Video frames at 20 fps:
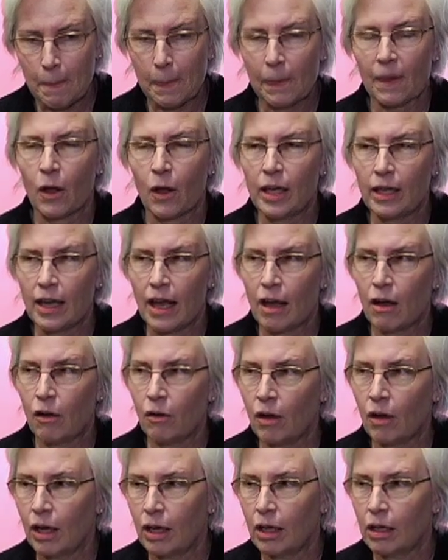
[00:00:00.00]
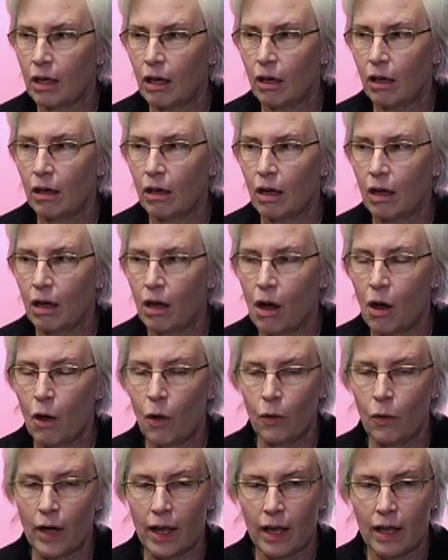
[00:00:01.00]
You know, I now
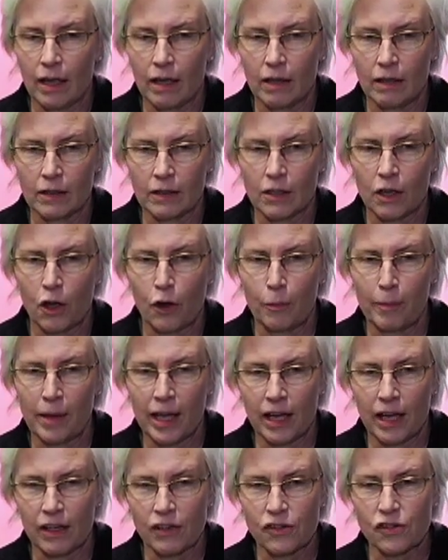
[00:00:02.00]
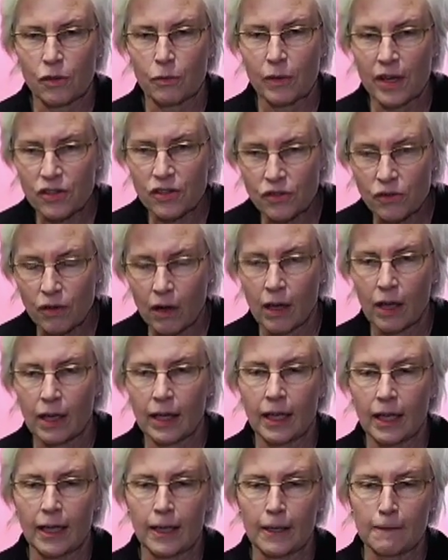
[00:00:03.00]
own and co-manage a
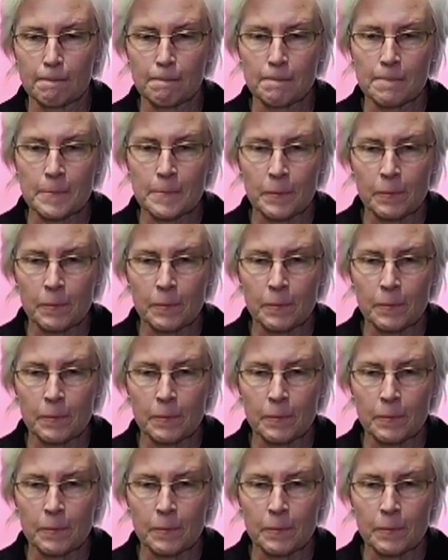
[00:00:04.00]
restaurant, and